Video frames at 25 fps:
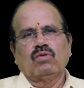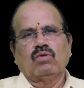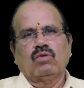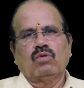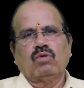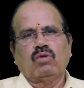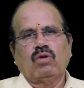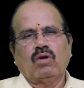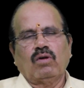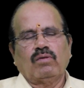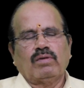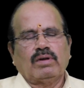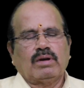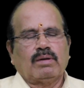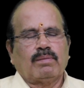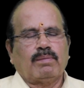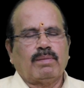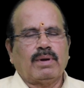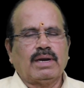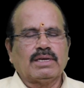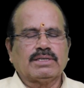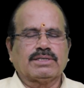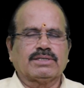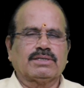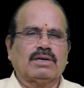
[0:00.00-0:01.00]
who will
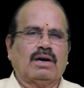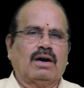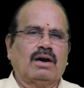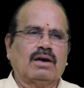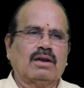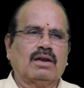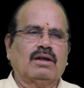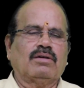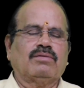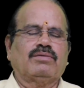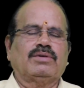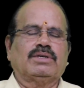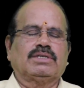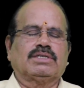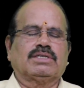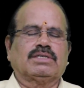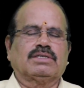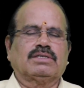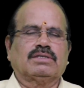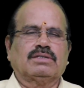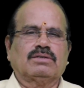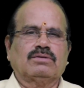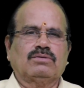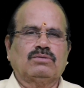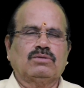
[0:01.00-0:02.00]
bless all of
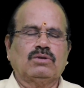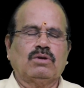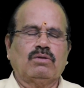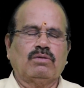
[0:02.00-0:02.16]
us,